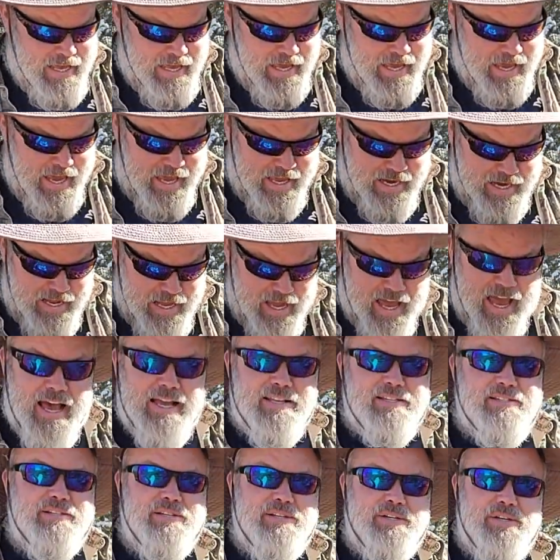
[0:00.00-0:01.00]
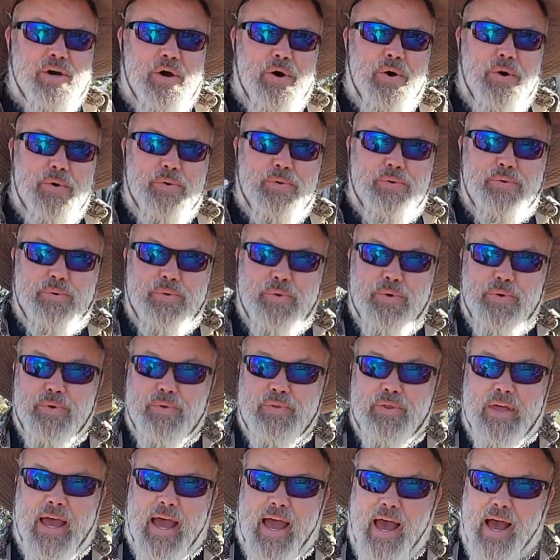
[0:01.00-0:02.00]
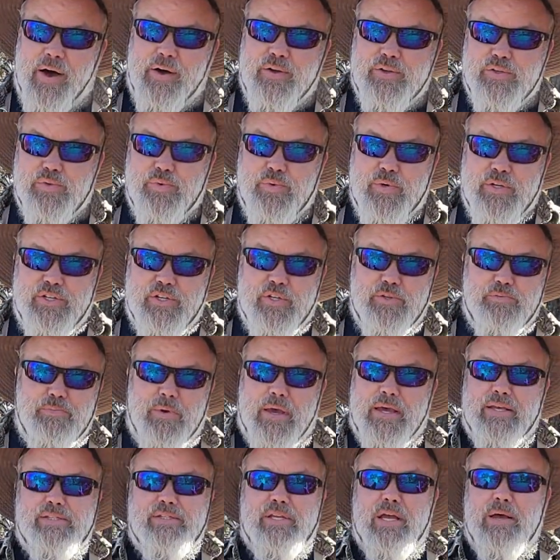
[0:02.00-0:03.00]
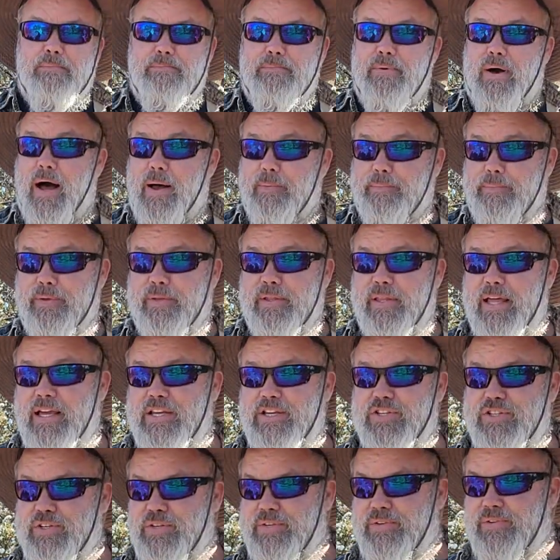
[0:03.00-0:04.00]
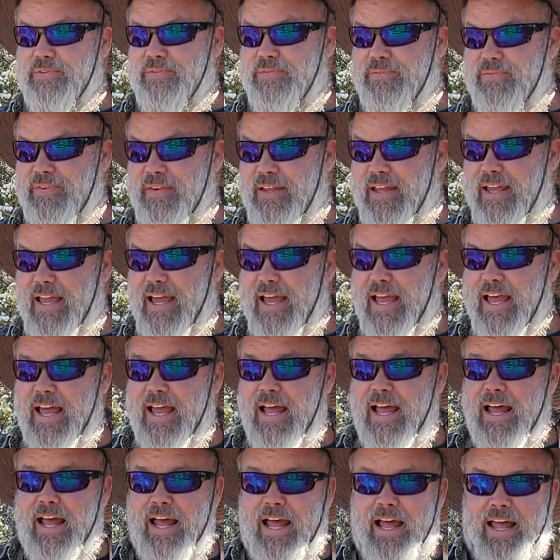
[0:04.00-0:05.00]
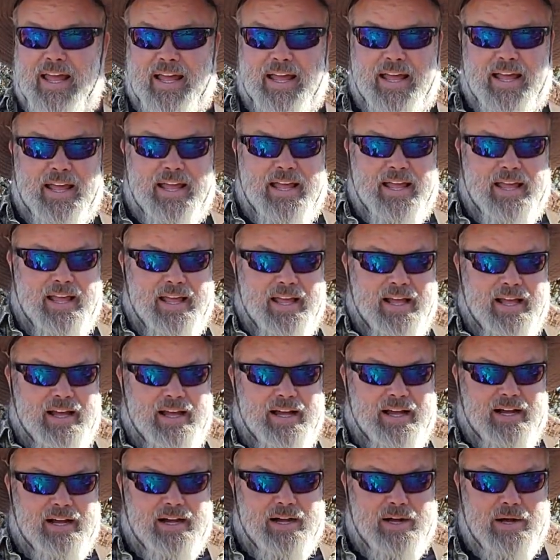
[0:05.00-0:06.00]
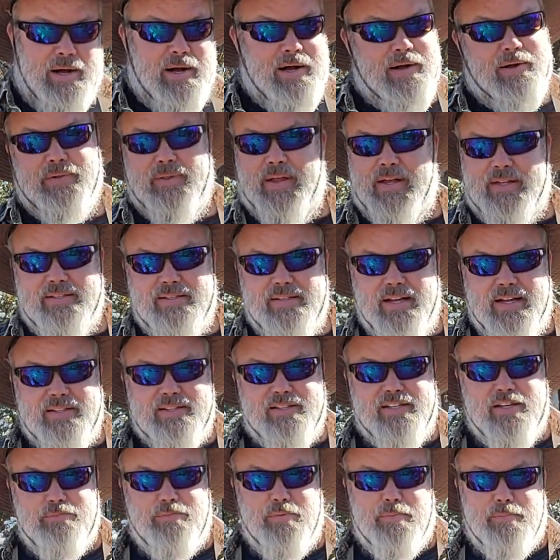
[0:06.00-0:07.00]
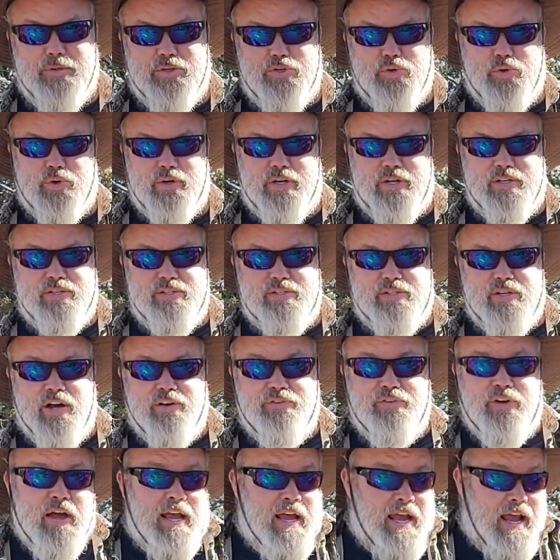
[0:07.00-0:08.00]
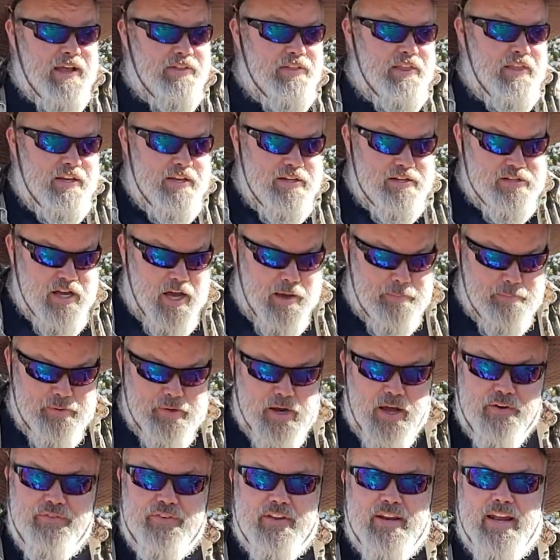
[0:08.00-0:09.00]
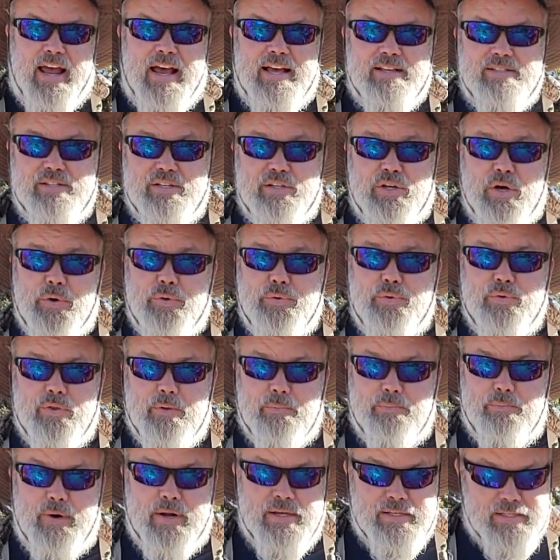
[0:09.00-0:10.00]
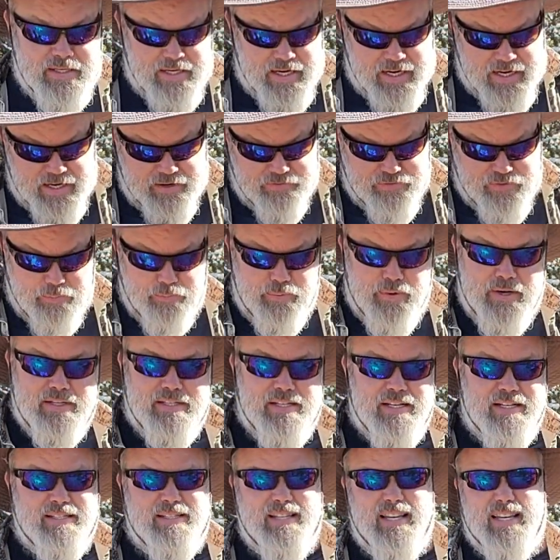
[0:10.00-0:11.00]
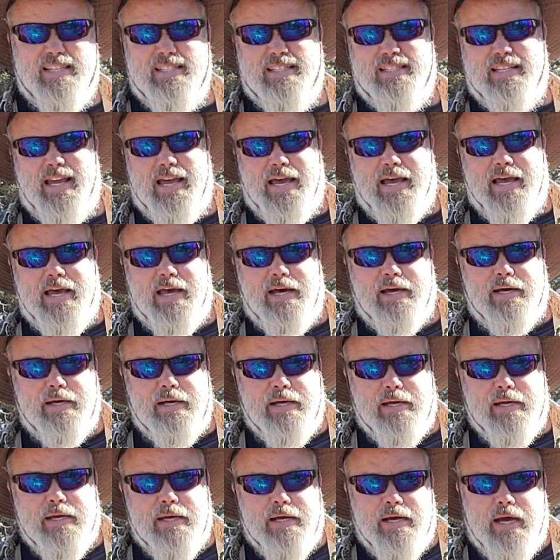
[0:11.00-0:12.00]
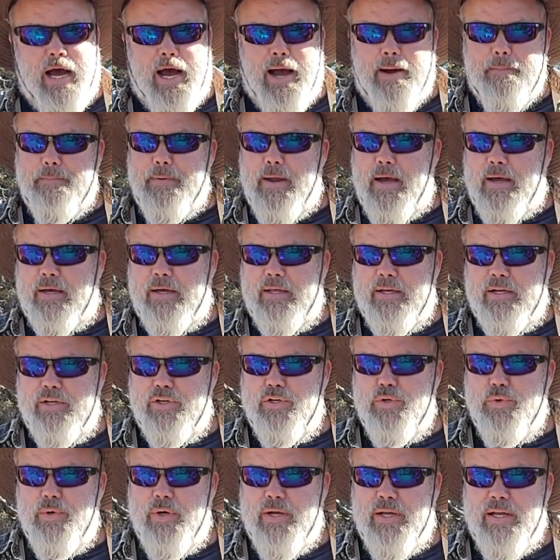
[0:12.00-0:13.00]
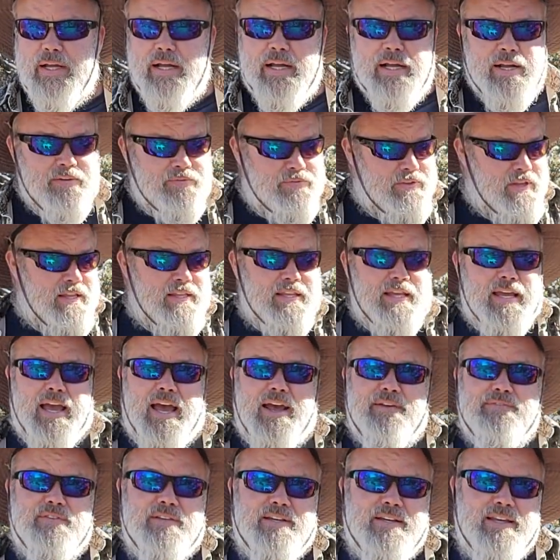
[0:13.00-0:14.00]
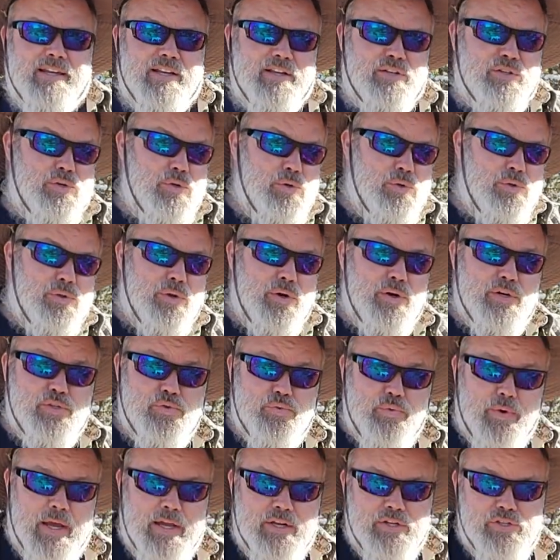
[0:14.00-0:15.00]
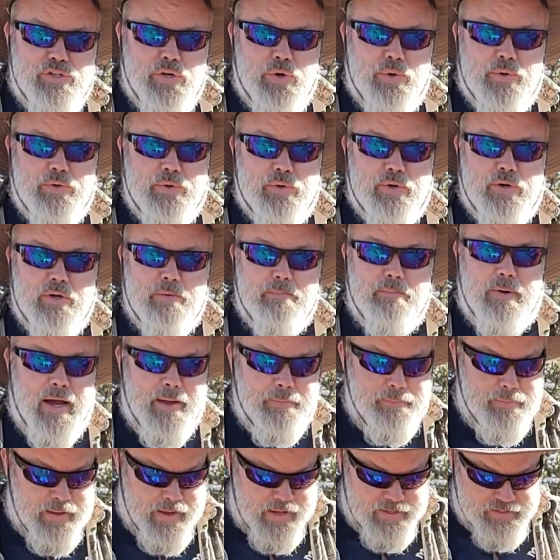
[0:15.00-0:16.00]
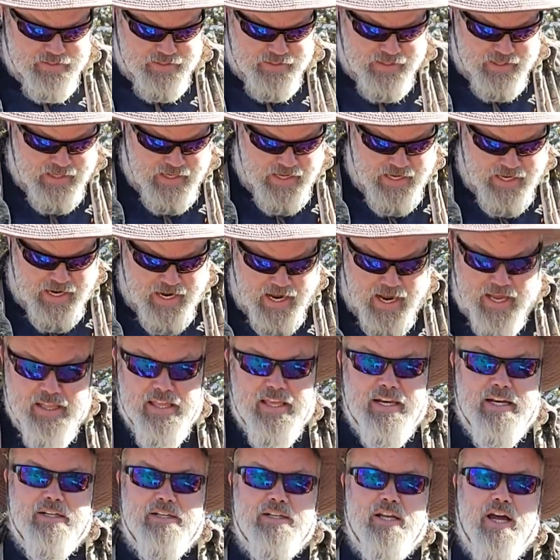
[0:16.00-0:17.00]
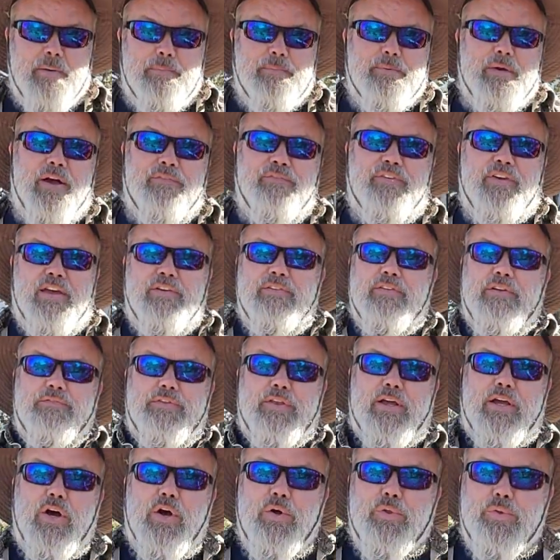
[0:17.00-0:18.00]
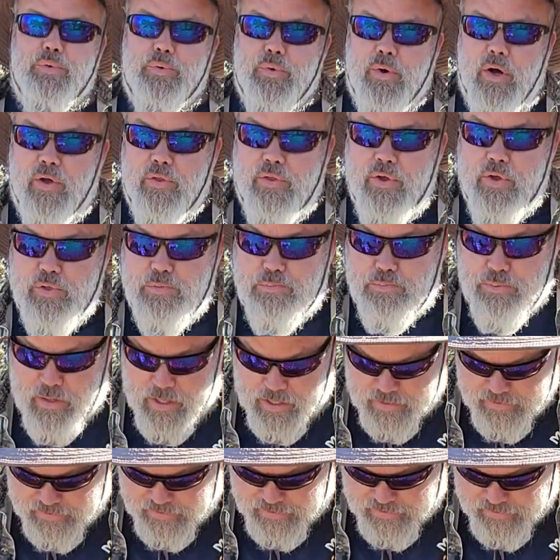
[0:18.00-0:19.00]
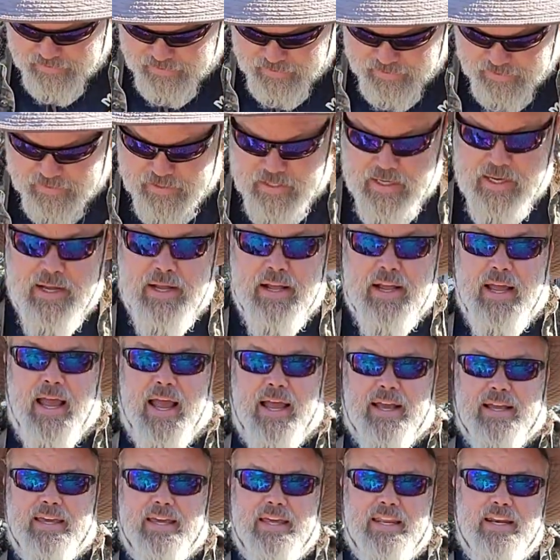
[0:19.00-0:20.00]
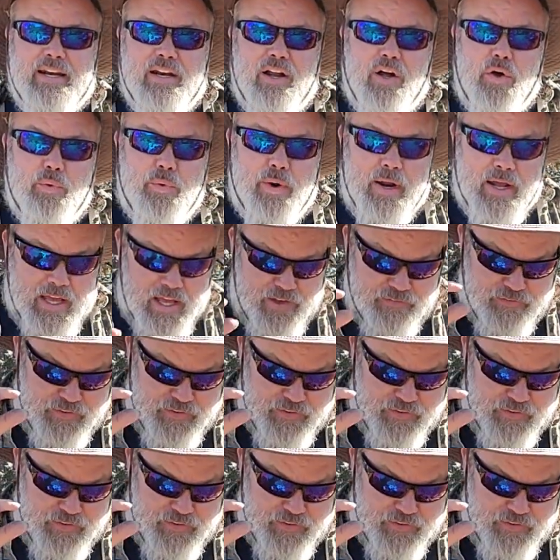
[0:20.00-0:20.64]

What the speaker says: And it has to go through the House, which is based on population. Well, that's not simple majority stuff. And then to top it off, it has to go through the president. And if the president says, nah, I'm not going to do it, then they have to get a 2/3 ratio in order to bypass it. And then to top it off, even if they go through all those processes and get it all right, if